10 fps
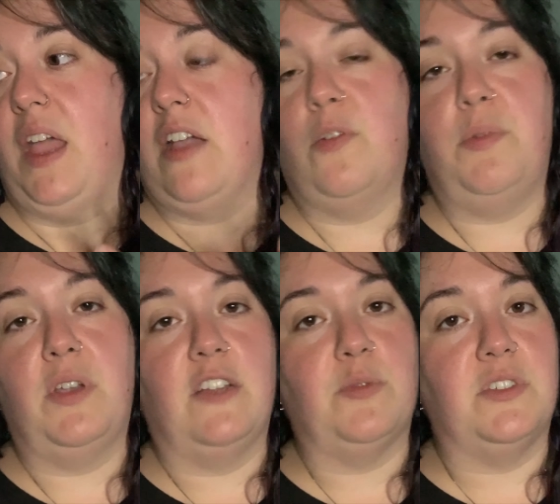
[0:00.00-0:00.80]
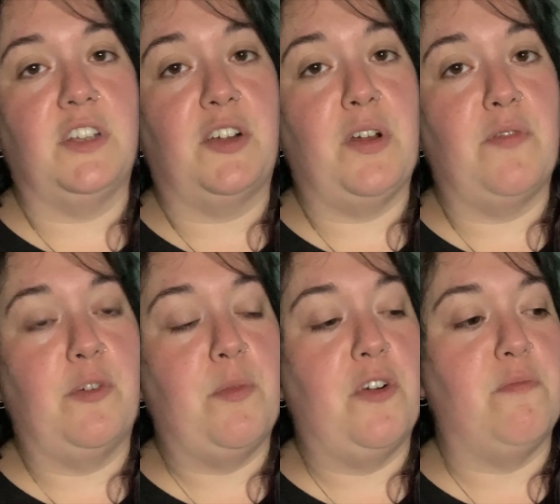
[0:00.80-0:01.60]
I hope you guys will stick around for
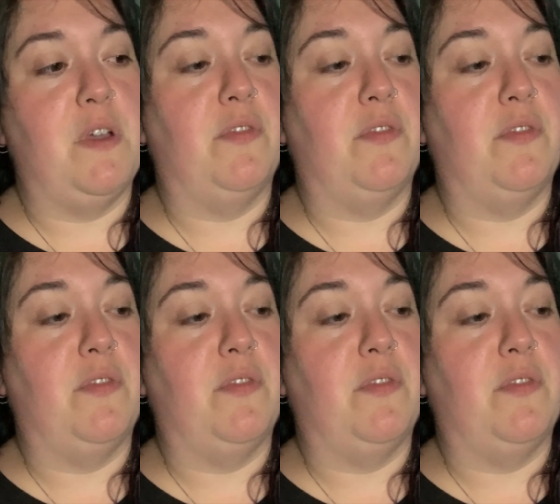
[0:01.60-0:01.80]
more of my